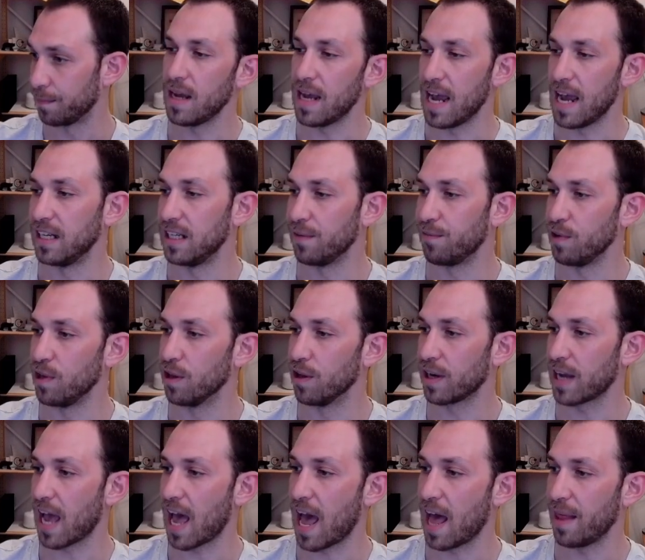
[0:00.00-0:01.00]
And if we
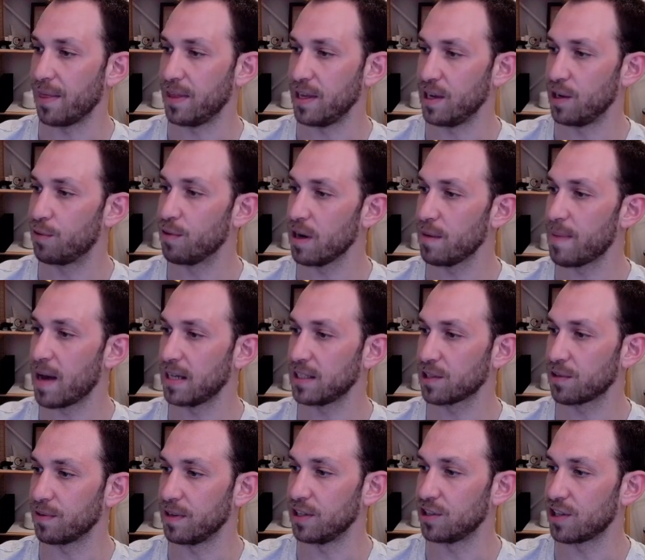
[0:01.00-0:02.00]
look at the GridBot
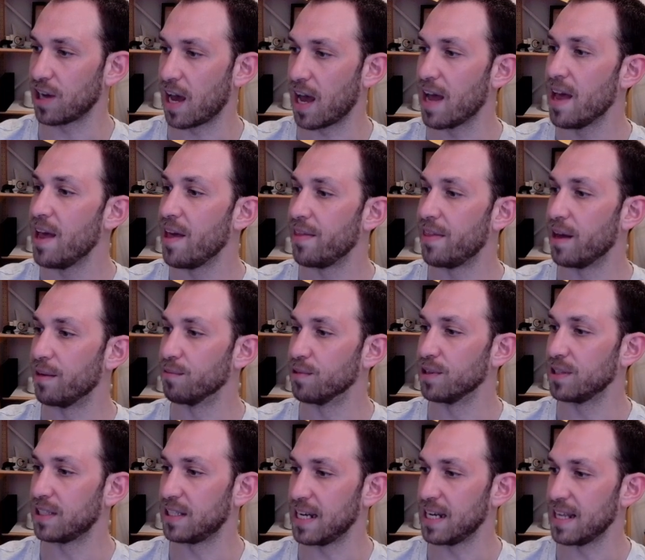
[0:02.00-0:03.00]
screenshot, then we'll
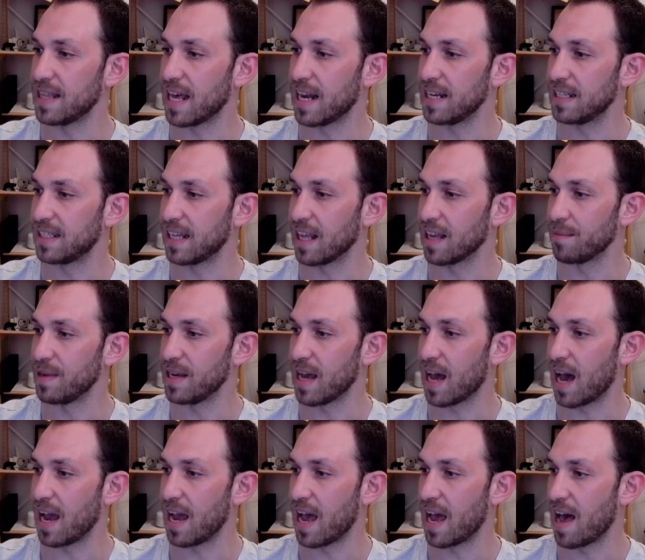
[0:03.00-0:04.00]
see that it's telling me
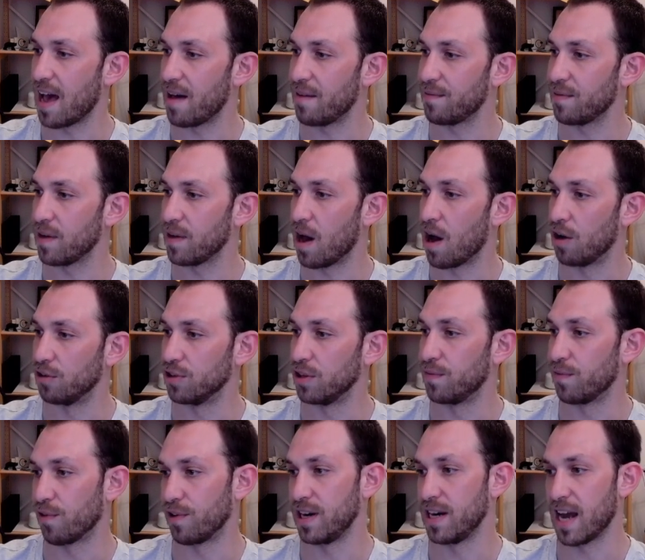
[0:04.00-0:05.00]
I have
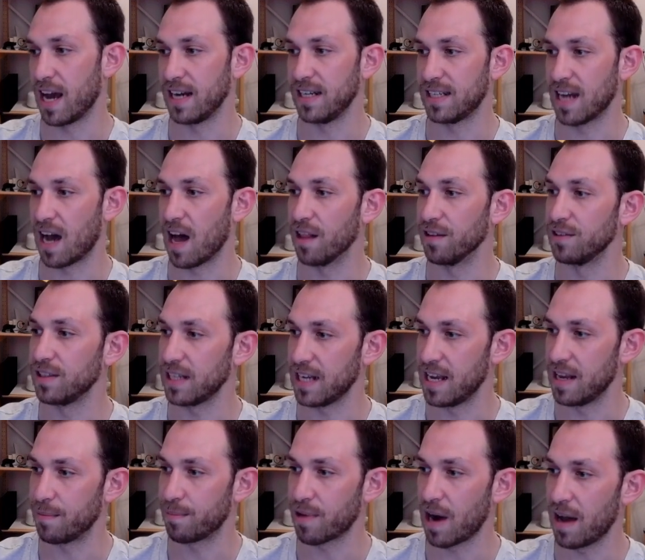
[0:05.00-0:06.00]
$149
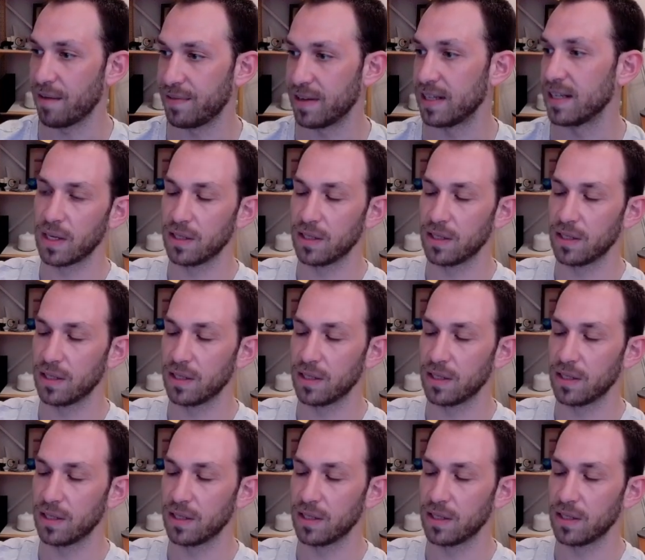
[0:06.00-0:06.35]
in profit.